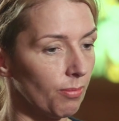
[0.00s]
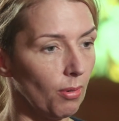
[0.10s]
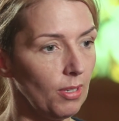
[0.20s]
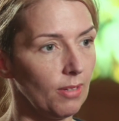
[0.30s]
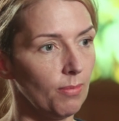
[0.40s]

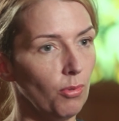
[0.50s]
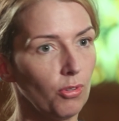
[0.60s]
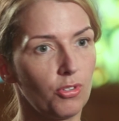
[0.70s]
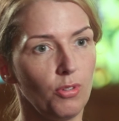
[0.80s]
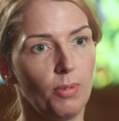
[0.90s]
Probably
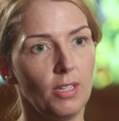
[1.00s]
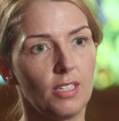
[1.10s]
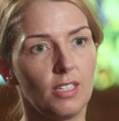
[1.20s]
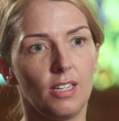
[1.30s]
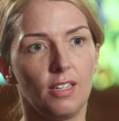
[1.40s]
more
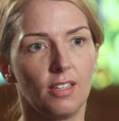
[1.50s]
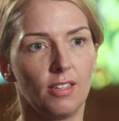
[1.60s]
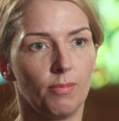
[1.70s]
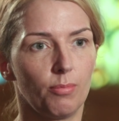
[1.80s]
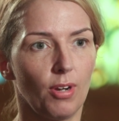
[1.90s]
stupidity
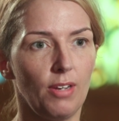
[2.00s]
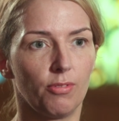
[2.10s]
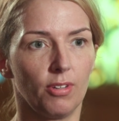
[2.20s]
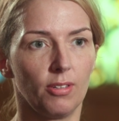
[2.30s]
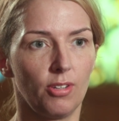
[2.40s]
than
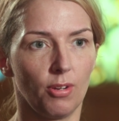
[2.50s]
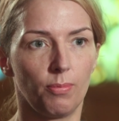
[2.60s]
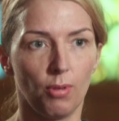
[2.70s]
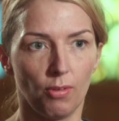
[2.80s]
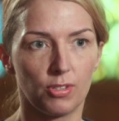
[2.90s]
bravery.
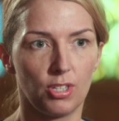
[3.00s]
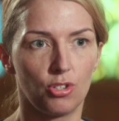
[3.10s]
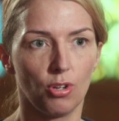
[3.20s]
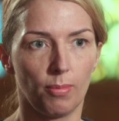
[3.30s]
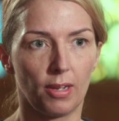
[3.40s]
Obviously
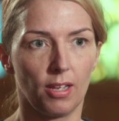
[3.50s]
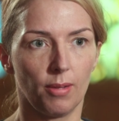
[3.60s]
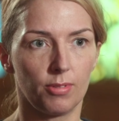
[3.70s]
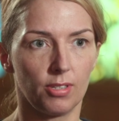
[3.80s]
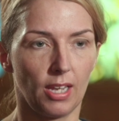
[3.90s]
shot back
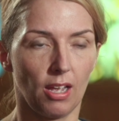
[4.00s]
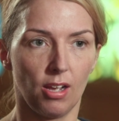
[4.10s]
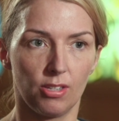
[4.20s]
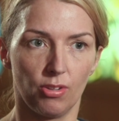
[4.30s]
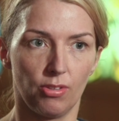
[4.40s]
up to get
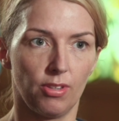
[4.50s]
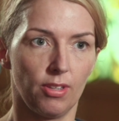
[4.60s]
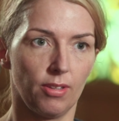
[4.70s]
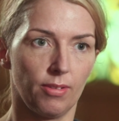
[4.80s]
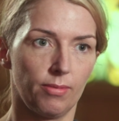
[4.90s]
eyes on
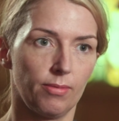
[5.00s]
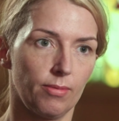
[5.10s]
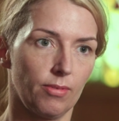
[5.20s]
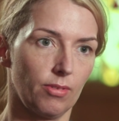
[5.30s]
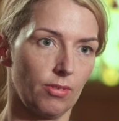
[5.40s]
the
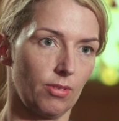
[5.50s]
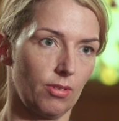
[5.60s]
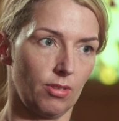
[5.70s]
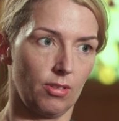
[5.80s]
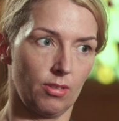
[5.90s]

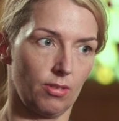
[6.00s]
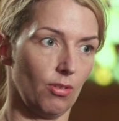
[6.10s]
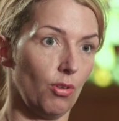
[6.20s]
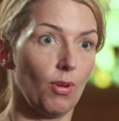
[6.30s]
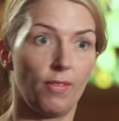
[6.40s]

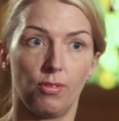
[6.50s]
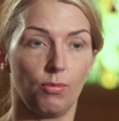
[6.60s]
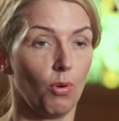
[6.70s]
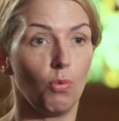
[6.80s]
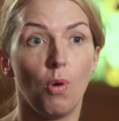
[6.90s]
whoever
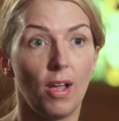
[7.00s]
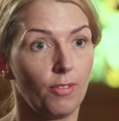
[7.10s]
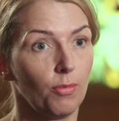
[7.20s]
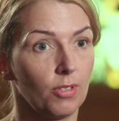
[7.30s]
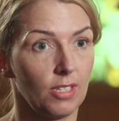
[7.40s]
or
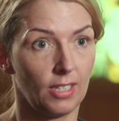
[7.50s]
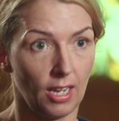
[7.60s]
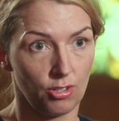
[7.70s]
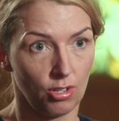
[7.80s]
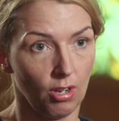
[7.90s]
whatever was
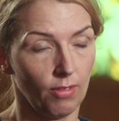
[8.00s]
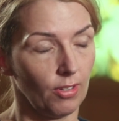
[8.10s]
engaging our